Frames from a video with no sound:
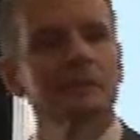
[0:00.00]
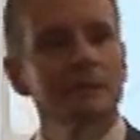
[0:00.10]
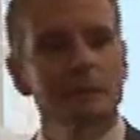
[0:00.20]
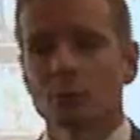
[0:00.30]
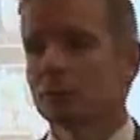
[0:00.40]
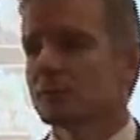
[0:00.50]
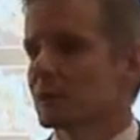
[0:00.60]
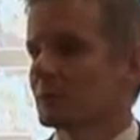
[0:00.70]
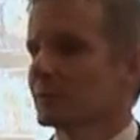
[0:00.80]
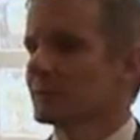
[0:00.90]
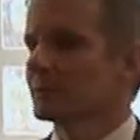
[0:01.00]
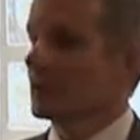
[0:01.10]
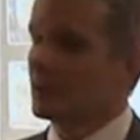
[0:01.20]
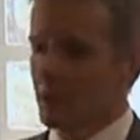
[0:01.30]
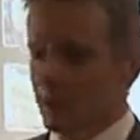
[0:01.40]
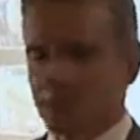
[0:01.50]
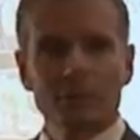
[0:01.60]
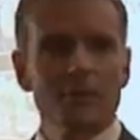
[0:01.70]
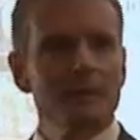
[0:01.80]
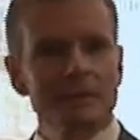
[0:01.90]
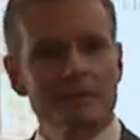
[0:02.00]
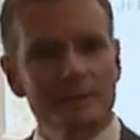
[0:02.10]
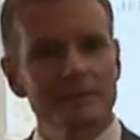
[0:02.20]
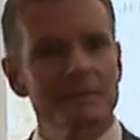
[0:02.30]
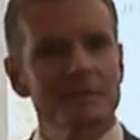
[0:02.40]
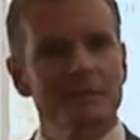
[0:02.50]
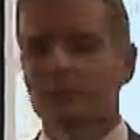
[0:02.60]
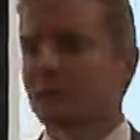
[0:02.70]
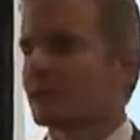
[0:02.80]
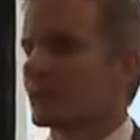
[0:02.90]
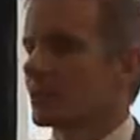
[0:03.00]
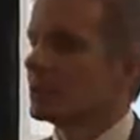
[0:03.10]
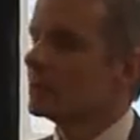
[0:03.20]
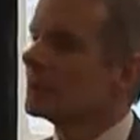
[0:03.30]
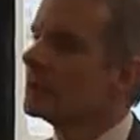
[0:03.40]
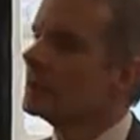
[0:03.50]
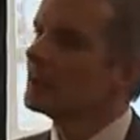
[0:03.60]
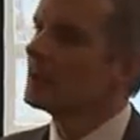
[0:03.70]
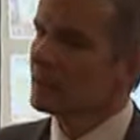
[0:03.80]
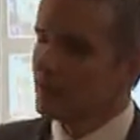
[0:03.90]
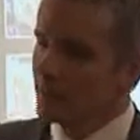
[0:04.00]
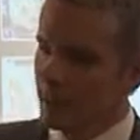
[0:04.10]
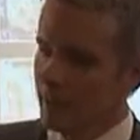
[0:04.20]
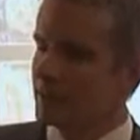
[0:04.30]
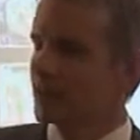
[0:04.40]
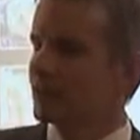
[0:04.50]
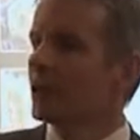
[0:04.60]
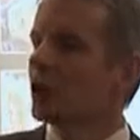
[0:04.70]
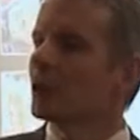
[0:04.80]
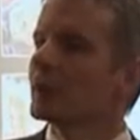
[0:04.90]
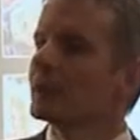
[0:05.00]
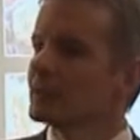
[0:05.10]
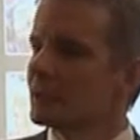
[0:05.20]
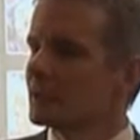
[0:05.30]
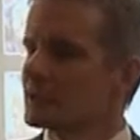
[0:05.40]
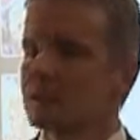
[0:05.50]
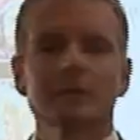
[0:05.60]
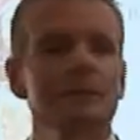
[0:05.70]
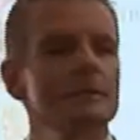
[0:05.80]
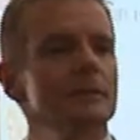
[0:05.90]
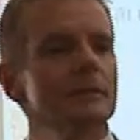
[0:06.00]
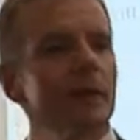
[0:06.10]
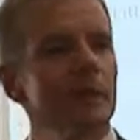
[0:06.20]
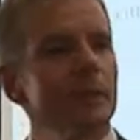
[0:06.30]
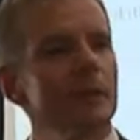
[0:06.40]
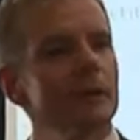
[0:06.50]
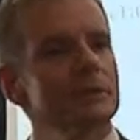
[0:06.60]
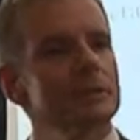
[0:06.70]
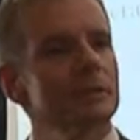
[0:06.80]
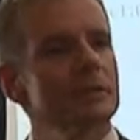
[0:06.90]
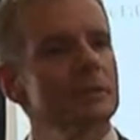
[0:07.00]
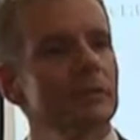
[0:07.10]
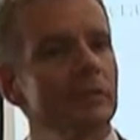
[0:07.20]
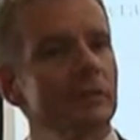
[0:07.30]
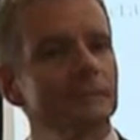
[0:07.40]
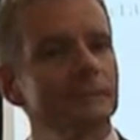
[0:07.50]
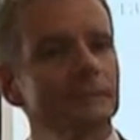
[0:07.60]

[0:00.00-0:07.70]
to the older sibling. Oh yeah, I know them, that's the sister, they can go. Headed down the hallway and down the stairs. On the way down the stairs, she fell.